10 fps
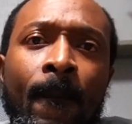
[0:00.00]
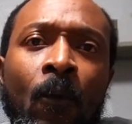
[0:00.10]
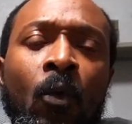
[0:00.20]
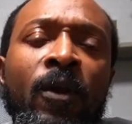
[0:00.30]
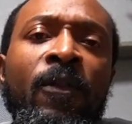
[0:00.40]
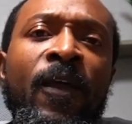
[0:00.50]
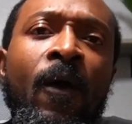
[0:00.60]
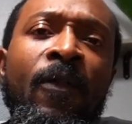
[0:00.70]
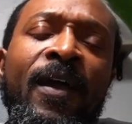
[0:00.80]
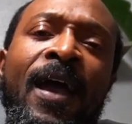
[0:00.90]
What do you
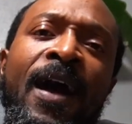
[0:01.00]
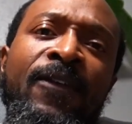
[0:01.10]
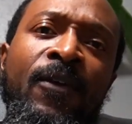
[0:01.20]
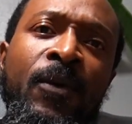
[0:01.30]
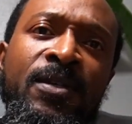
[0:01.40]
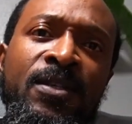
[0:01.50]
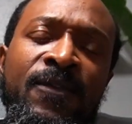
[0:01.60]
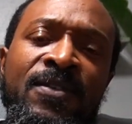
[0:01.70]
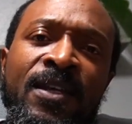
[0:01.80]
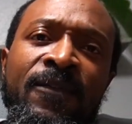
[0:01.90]
think are the consequences
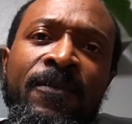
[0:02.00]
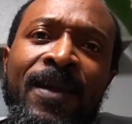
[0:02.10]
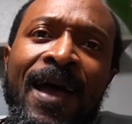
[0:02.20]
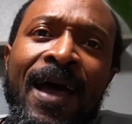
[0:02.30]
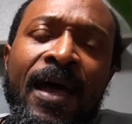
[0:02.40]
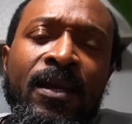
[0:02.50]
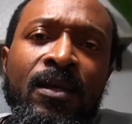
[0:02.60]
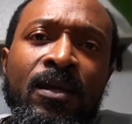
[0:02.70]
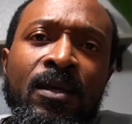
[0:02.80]
of stealing from God?